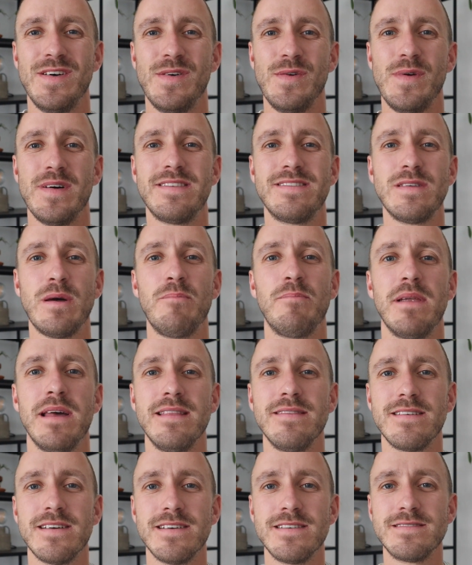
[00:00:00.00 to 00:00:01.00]
What's up
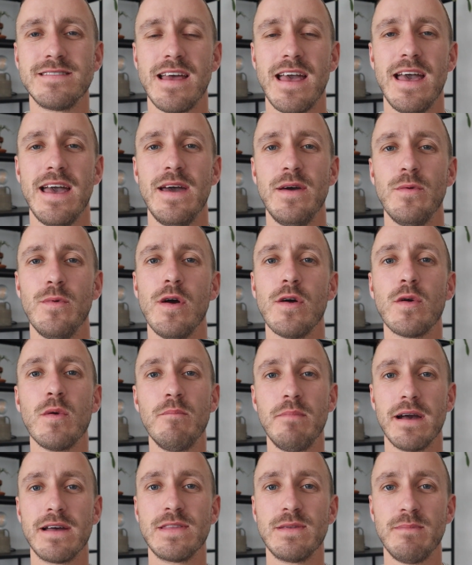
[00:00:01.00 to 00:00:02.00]
planters, and welcome
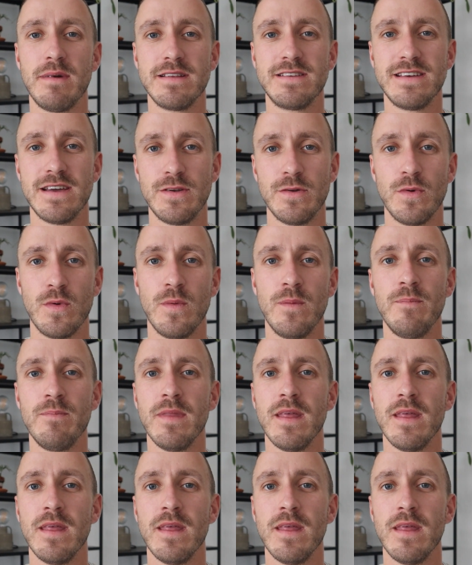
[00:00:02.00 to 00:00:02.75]
back to my channel.